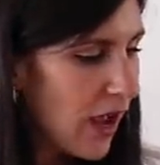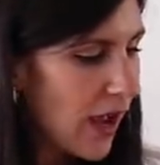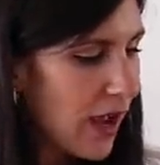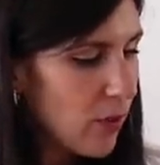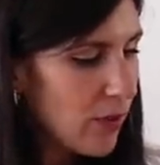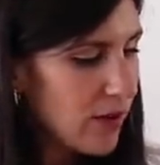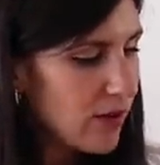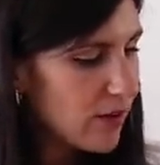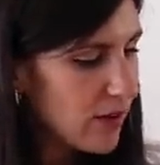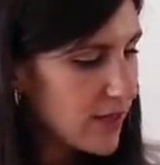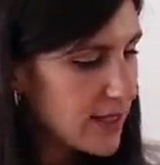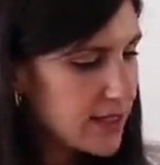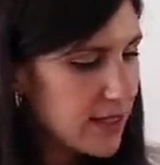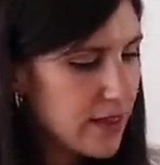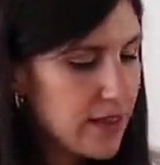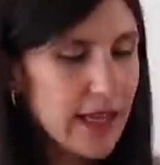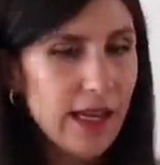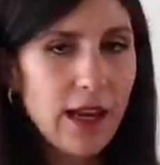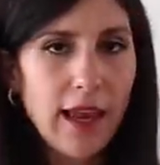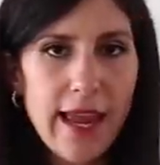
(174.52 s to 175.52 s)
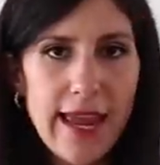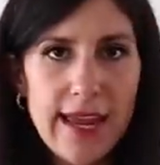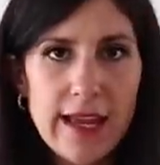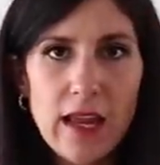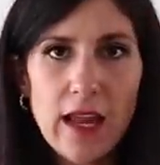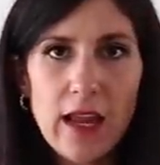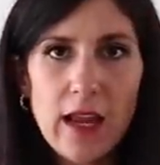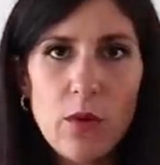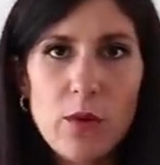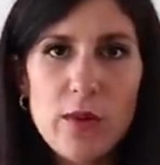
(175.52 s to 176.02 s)
I went for this in the clay
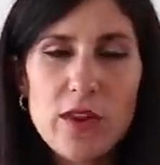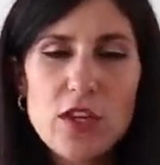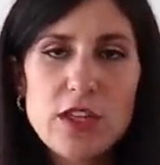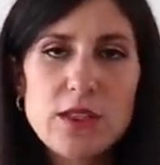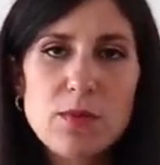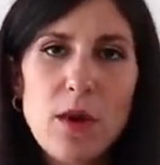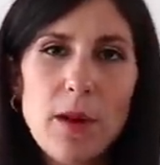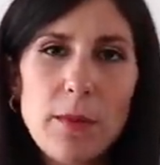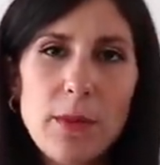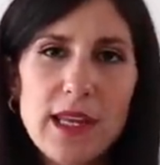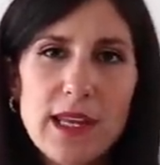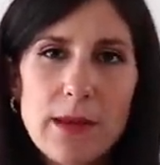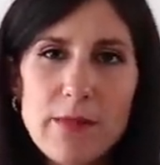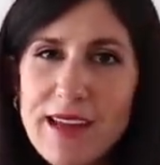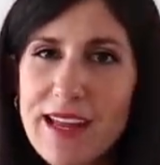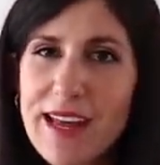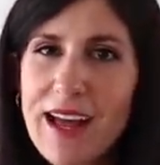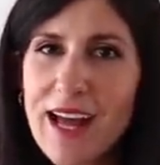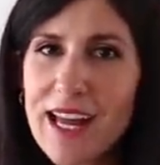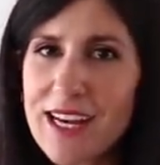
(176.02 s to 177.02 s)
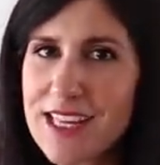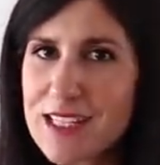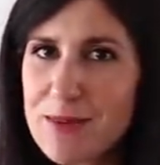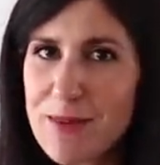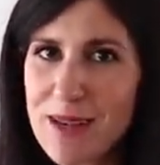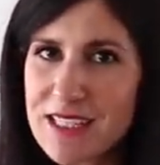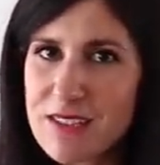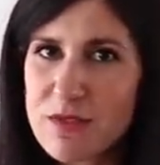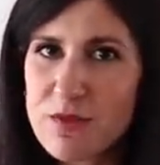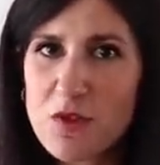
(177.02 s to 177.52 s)
colour, which is probably a bit
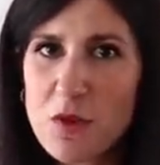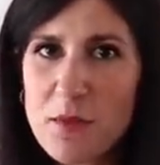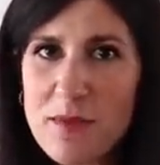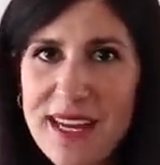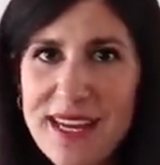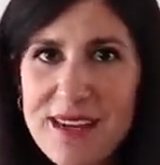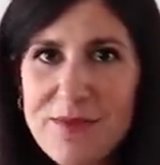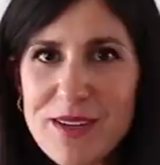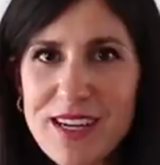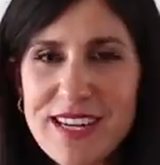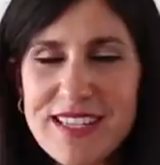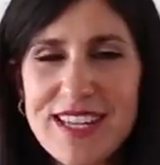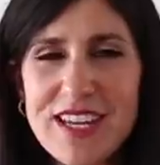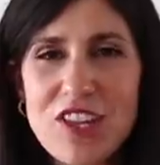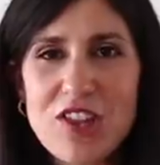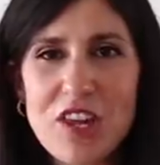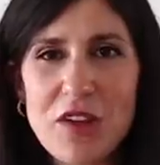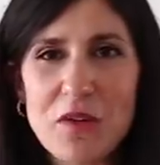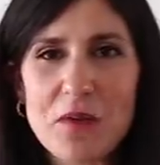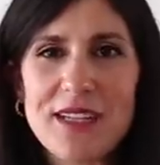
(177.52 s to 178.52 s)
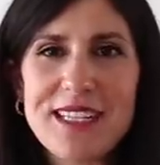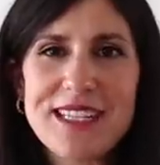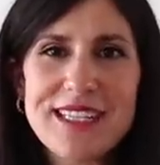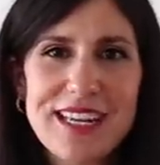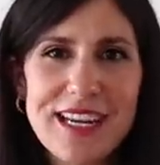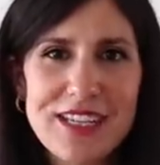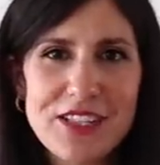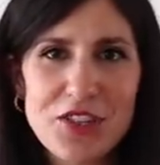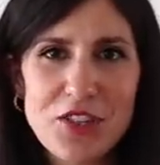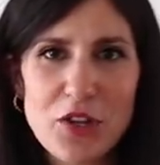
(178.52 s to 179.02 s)
unexpected for me because I generally
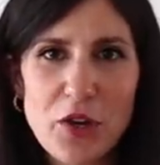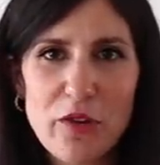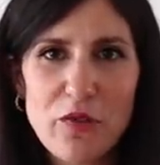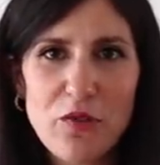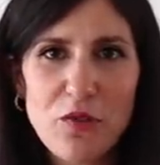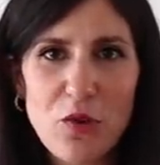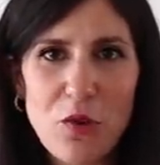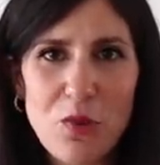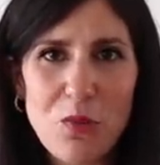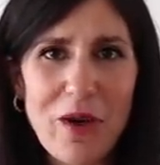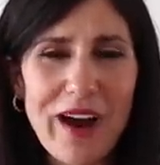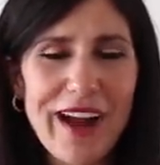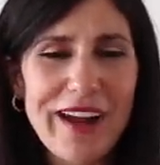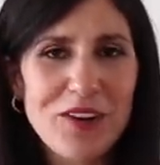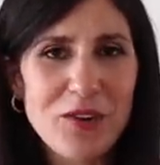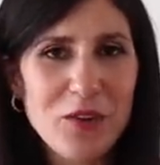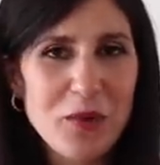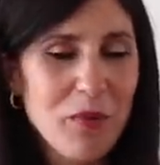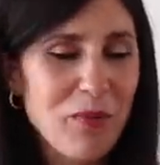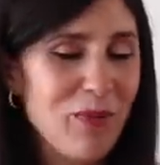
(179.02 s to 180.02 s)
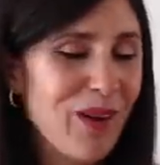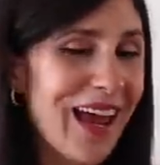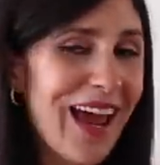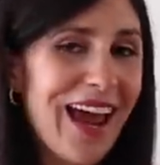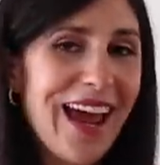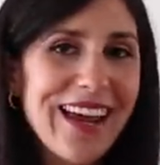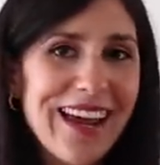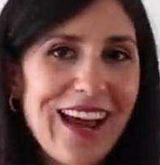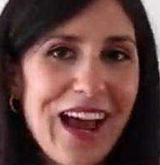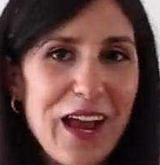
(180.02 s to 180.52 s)
tend to go for white or
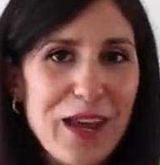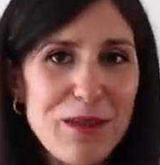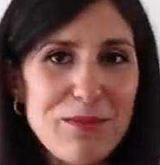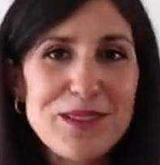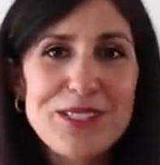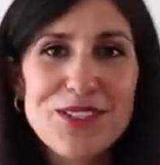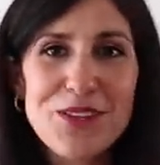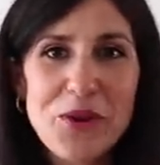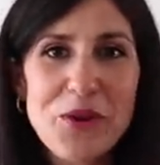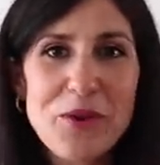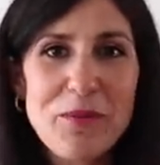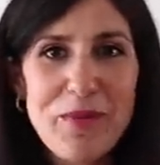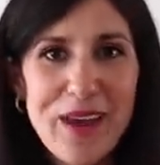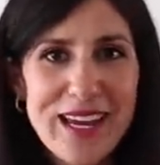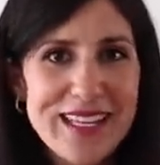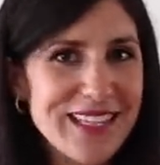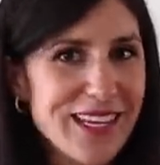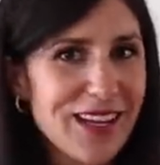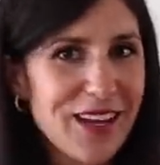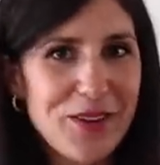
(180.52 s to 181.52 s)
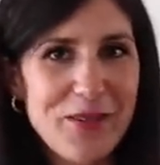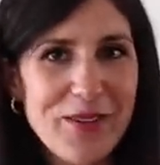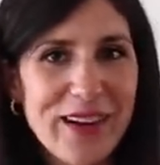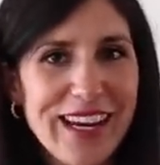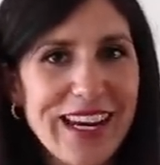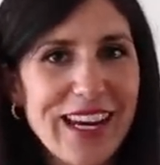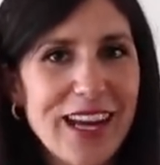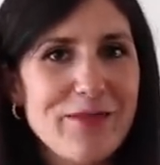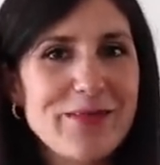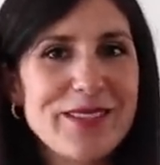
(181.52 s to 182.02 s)
black. I am so basic
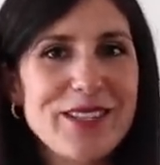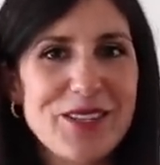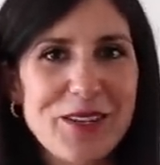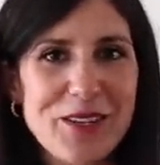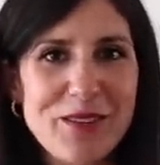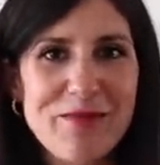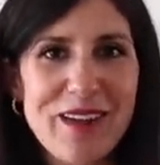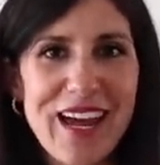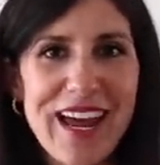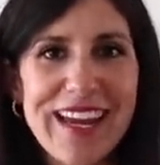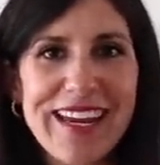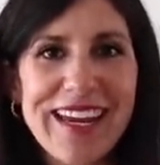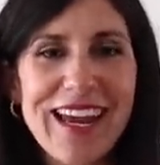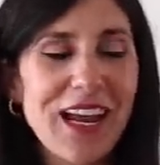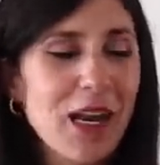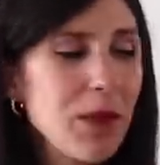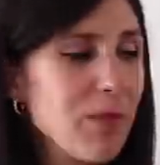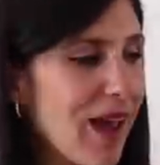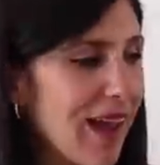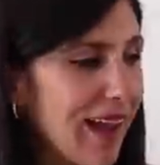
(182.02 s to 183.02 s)
when it comes to my colour